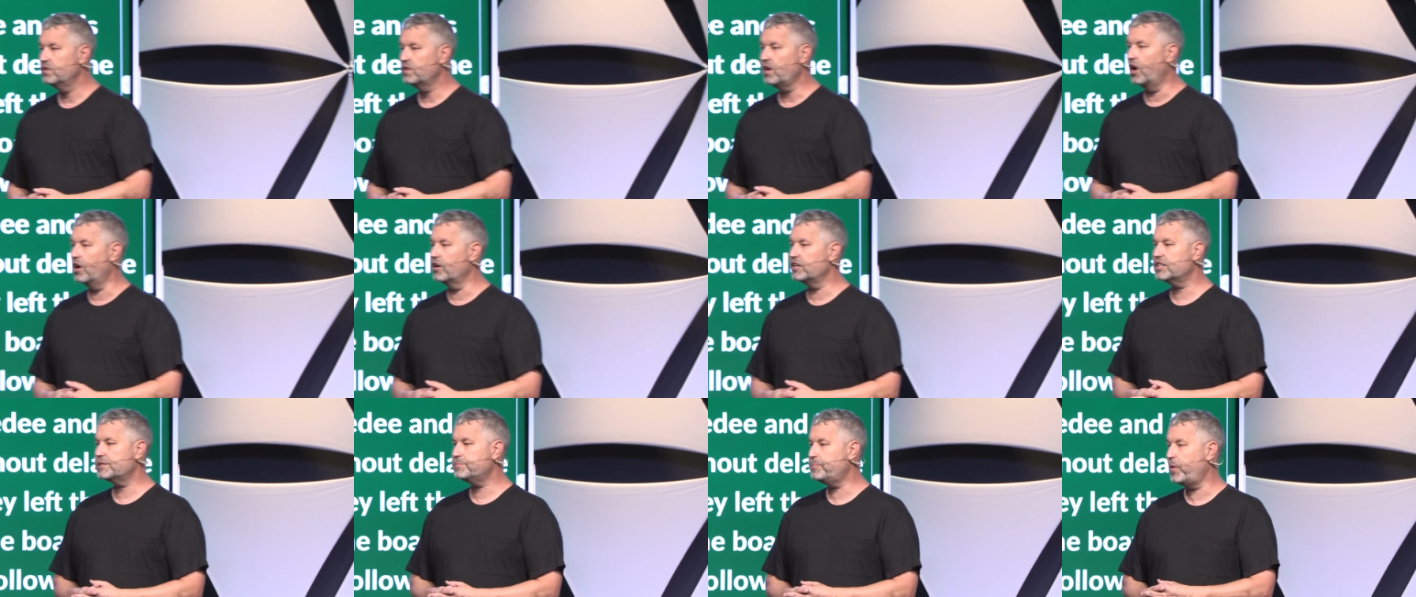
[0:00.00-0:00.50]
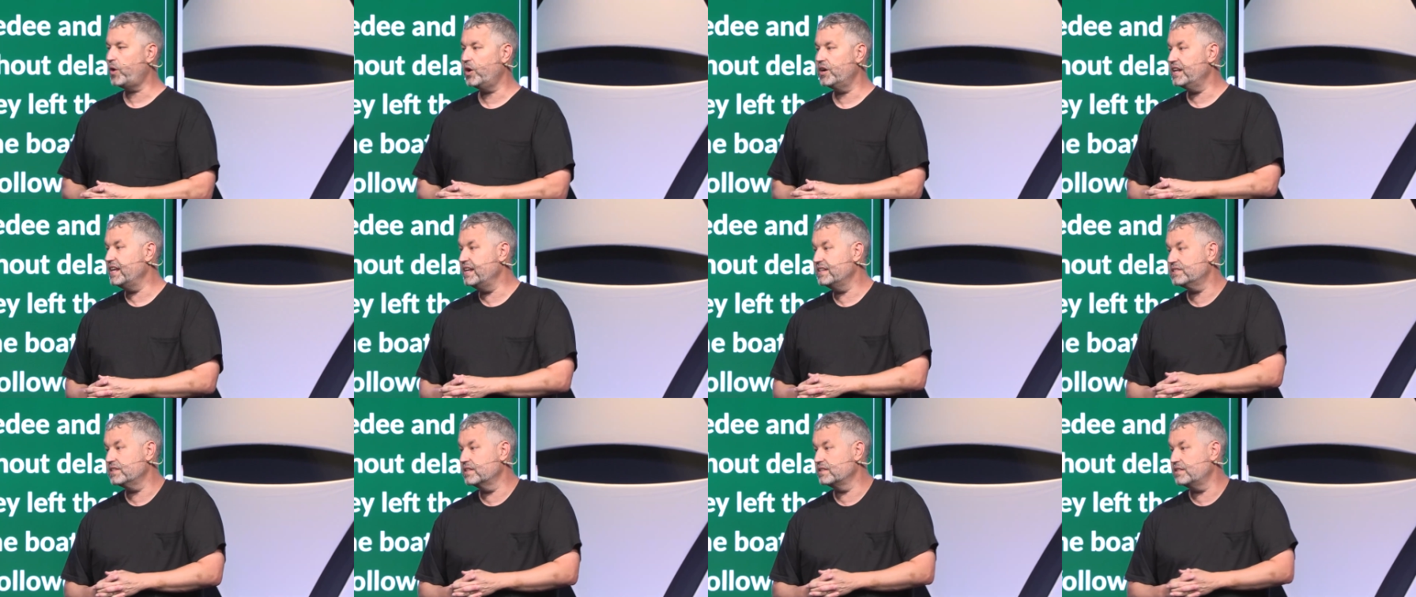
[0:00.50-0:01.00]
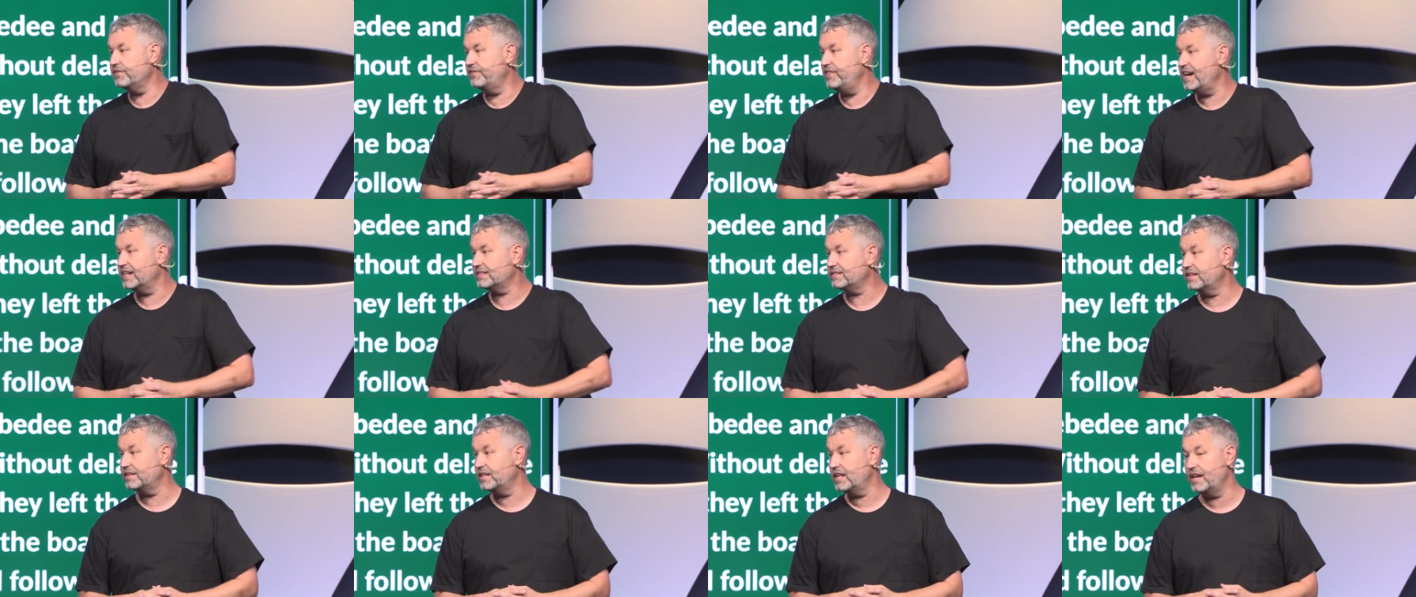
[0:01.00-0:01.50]
The hardest part isn't the
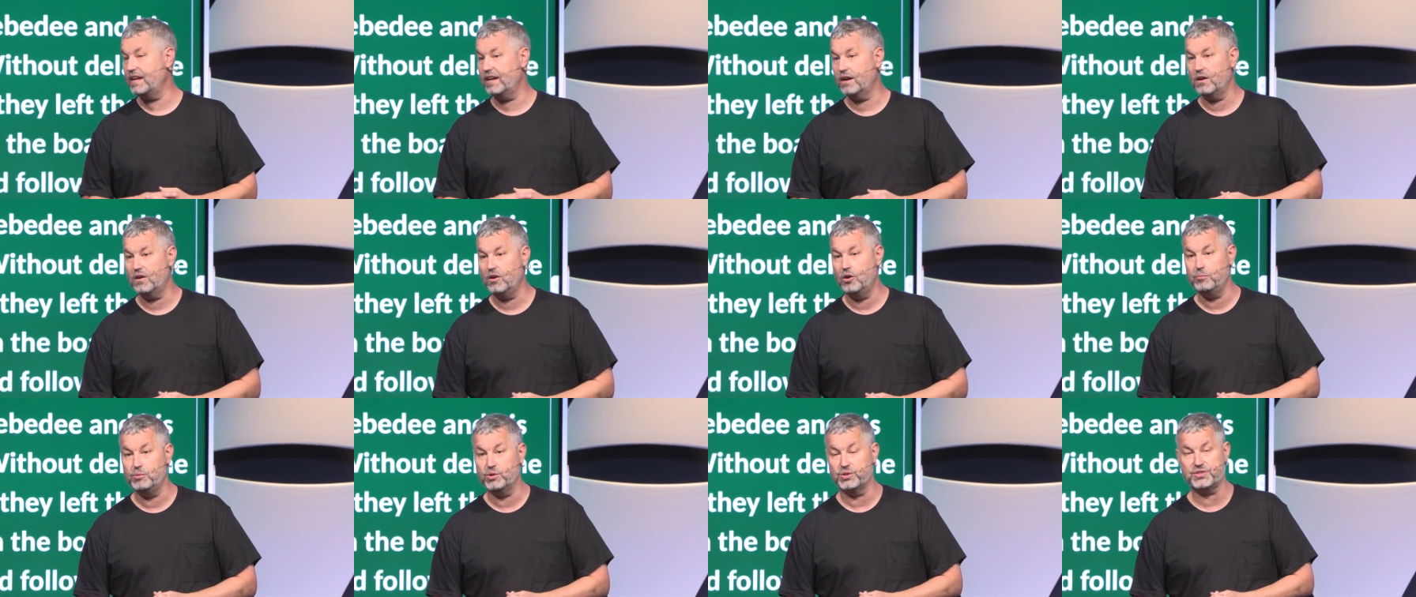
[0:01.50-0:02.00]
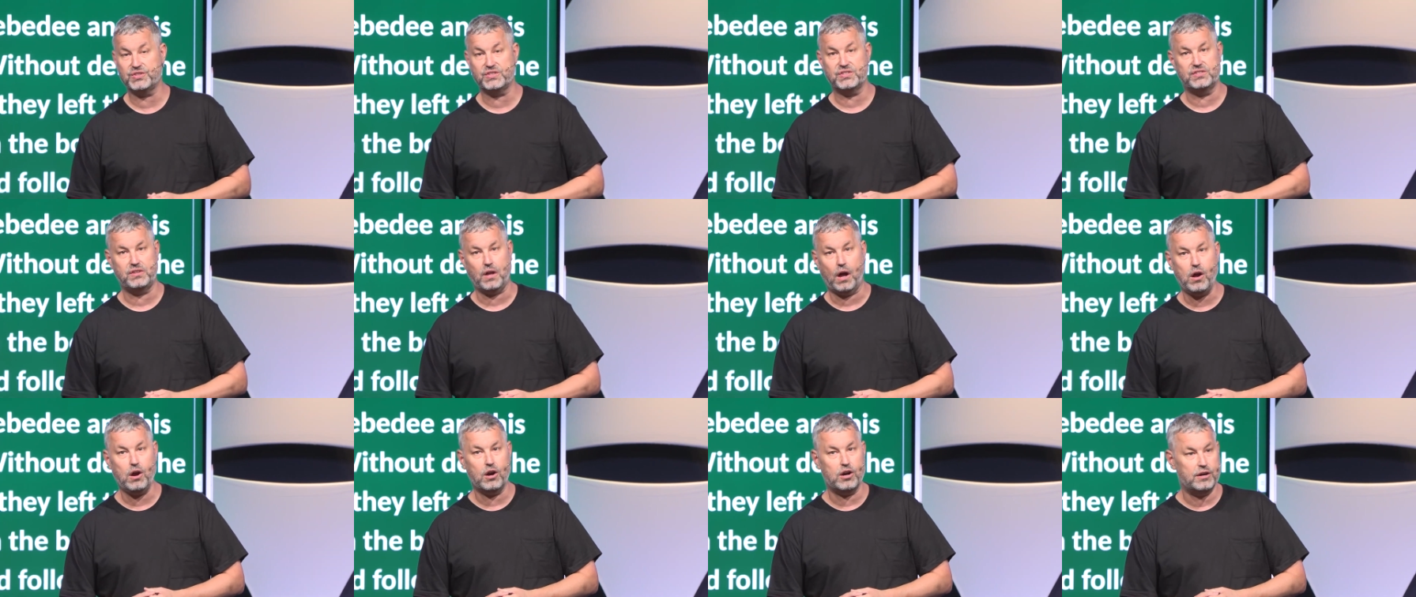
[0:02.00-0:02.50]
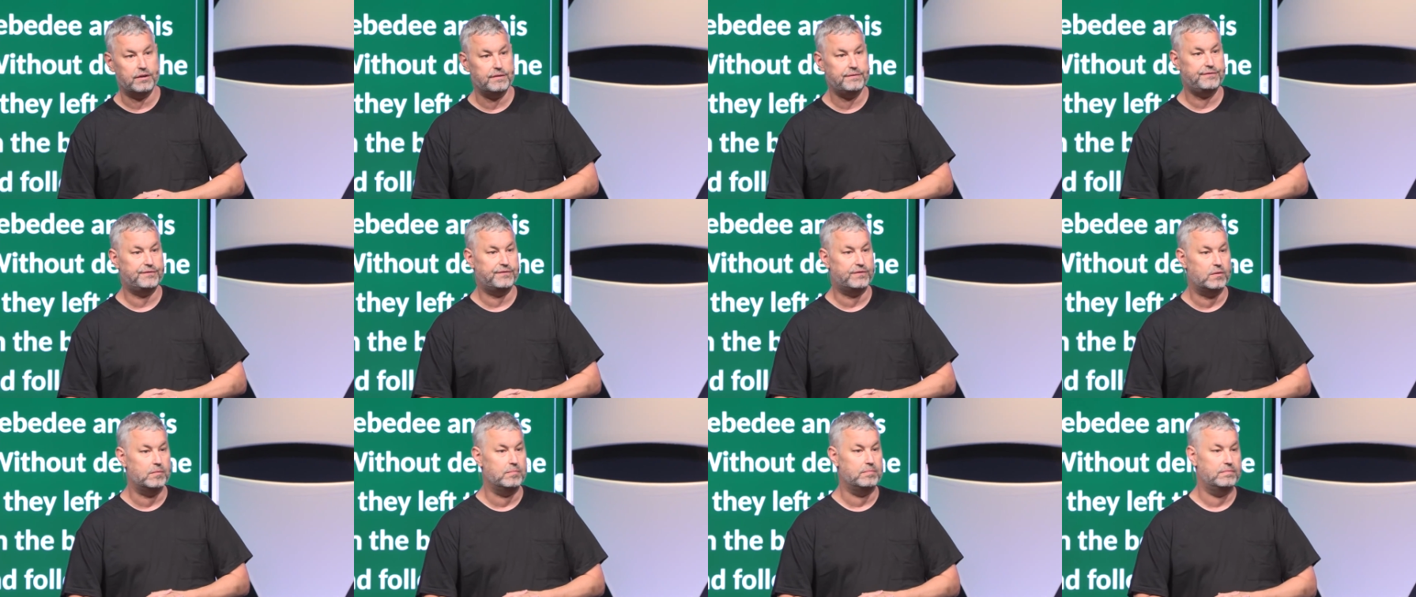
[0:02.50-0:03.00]
fact that they almost starve
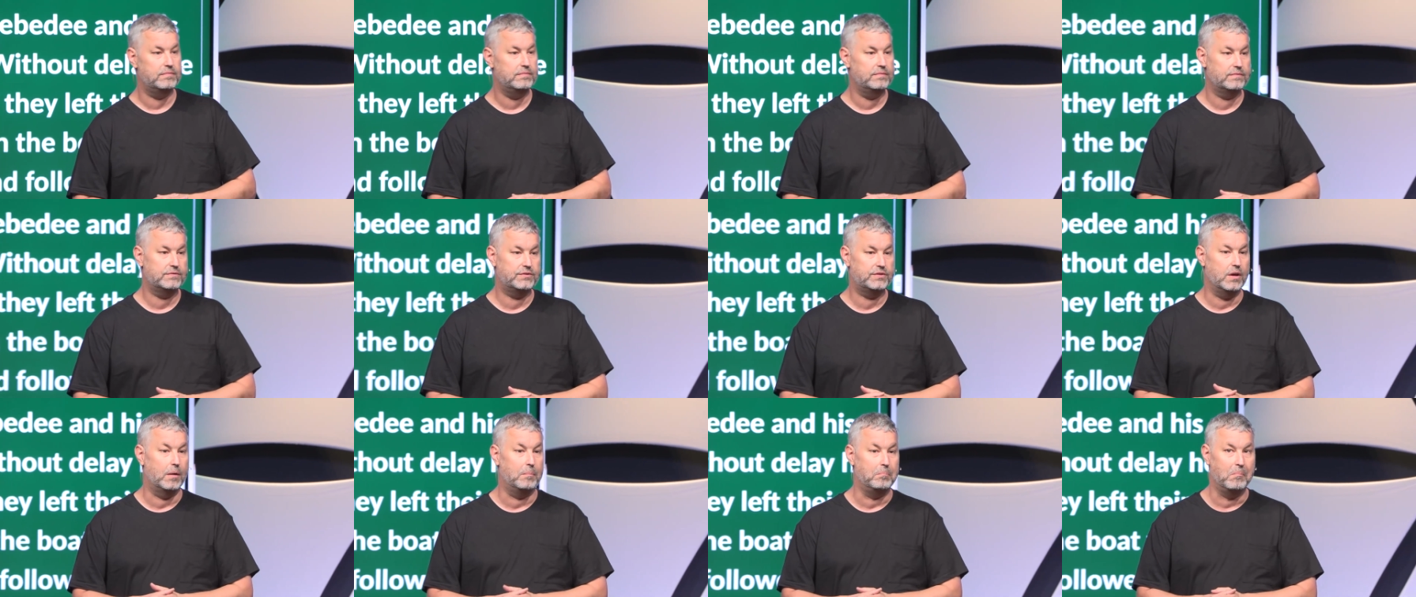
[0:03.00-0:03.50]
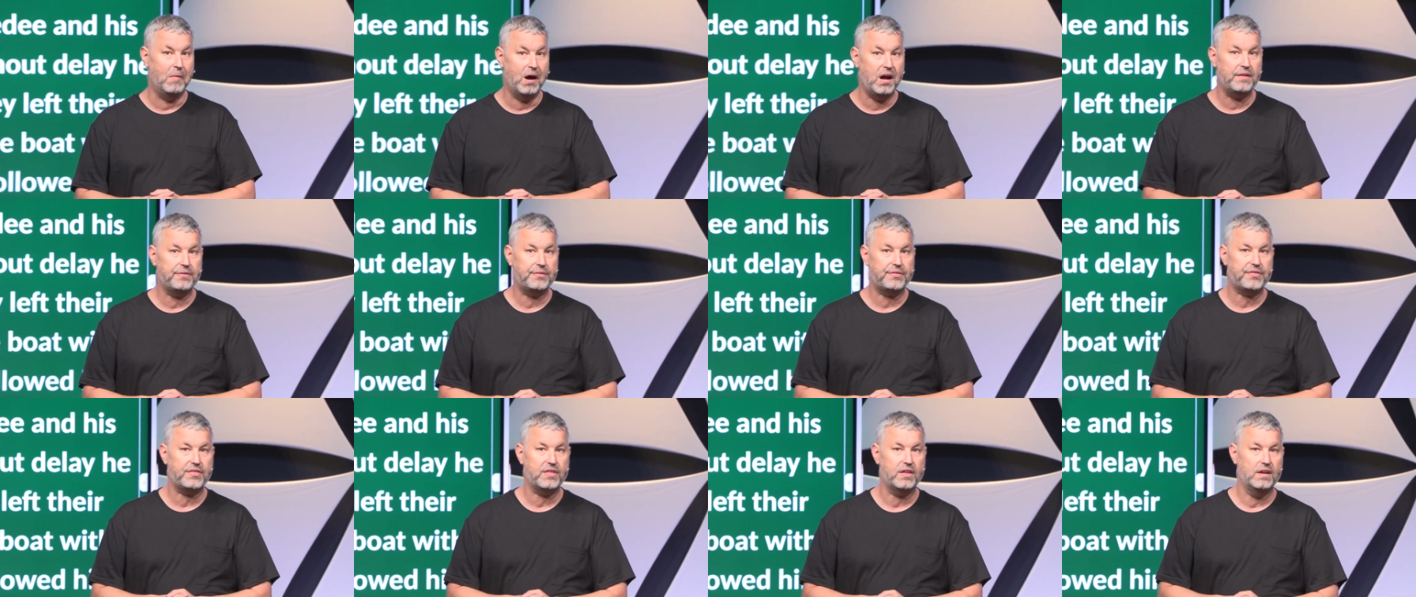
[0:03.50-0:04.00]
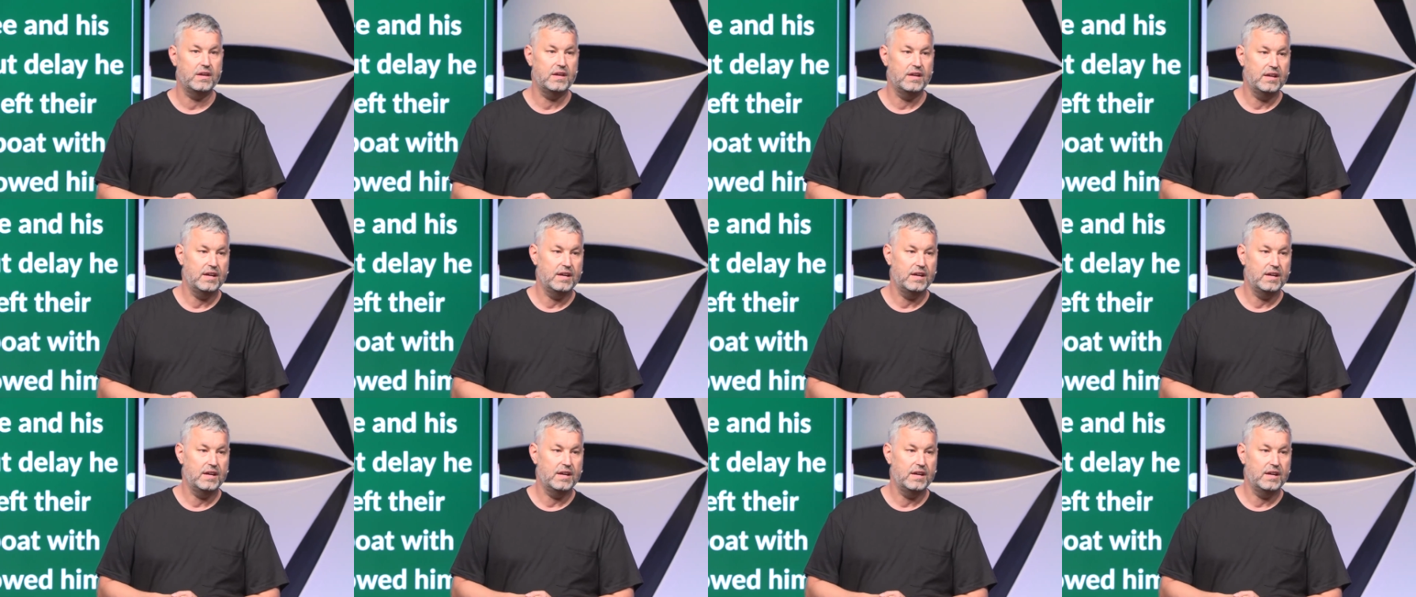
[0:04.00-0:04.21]
for a month.